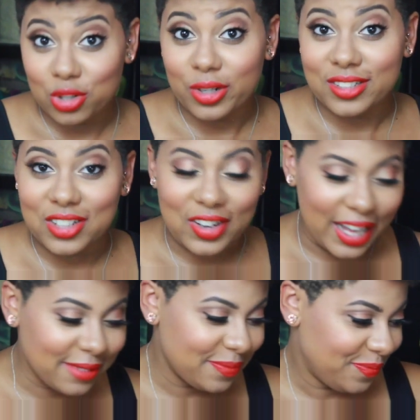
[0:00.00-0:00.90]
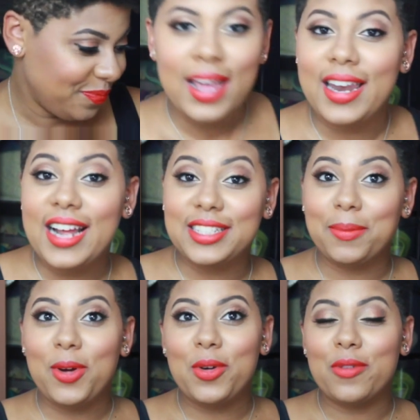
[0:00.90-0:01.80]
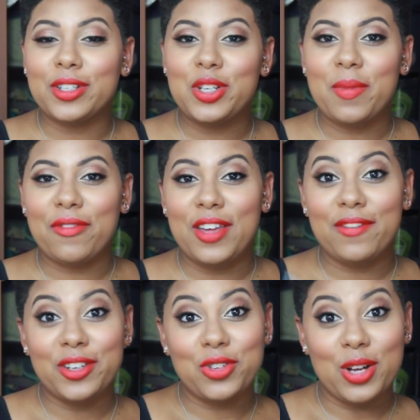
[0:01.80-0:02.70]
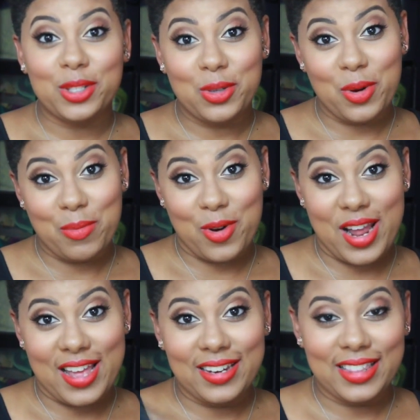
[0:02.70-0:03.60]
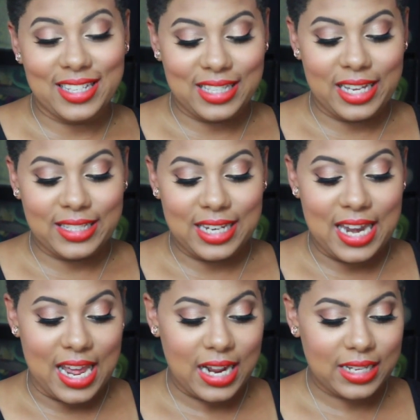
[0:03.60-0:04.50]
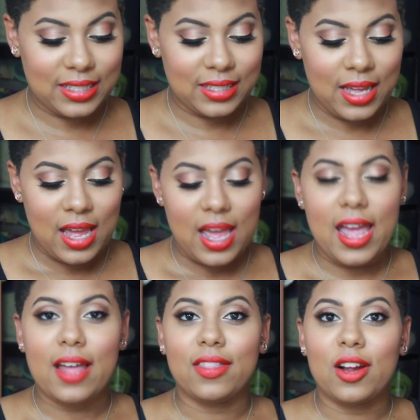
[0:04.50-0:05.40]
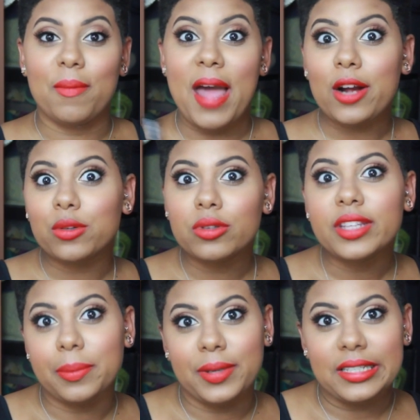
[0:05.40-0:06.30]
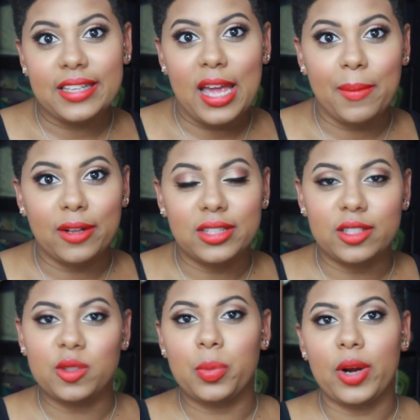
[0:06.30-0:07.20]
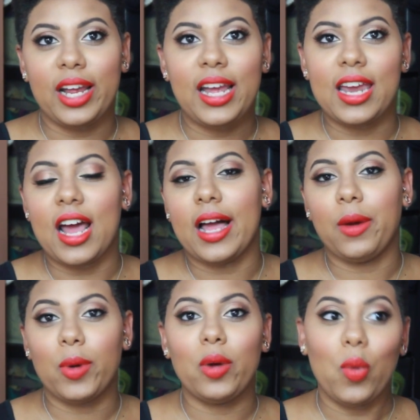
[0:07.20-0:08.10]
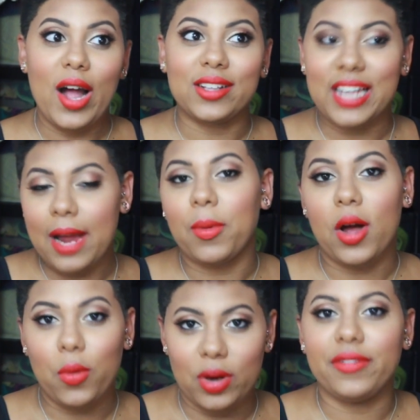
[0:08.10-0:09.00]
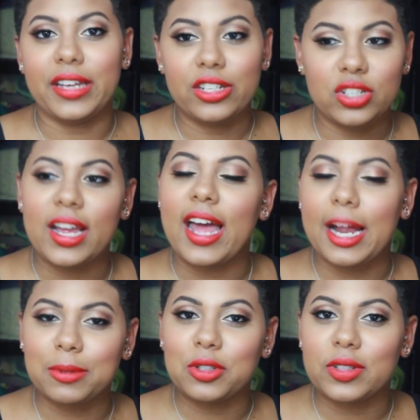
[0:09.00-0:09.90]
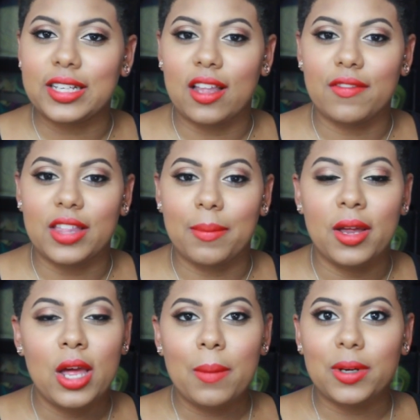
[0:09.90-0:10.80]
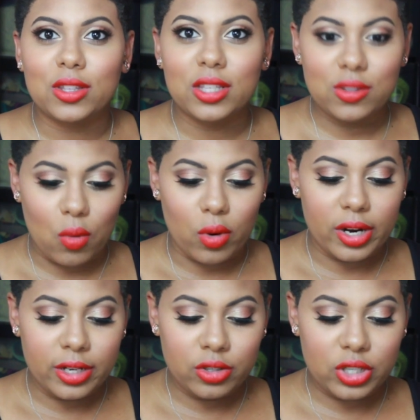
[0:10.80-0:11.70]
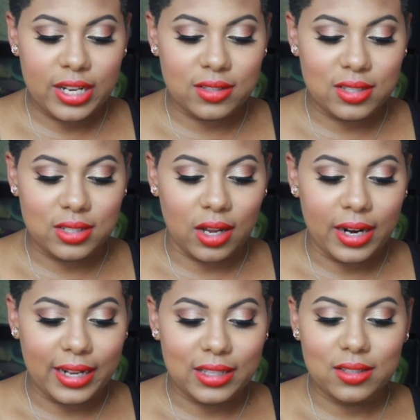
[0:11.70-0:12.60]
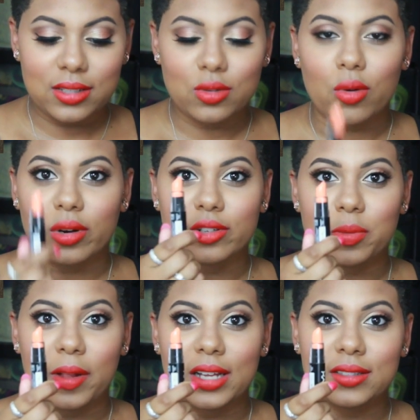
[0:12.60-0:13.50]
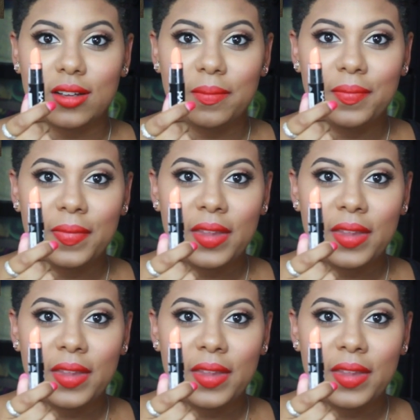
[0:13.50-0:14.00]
Short Circuit. Next, I'm going over to my favorite drugstore brand. This is NYX, and their Macaroon Lippies came out this spring, and I went wild. I bought one of each. Absolutely love them. But this orange is stunning. This is Orange Blossom.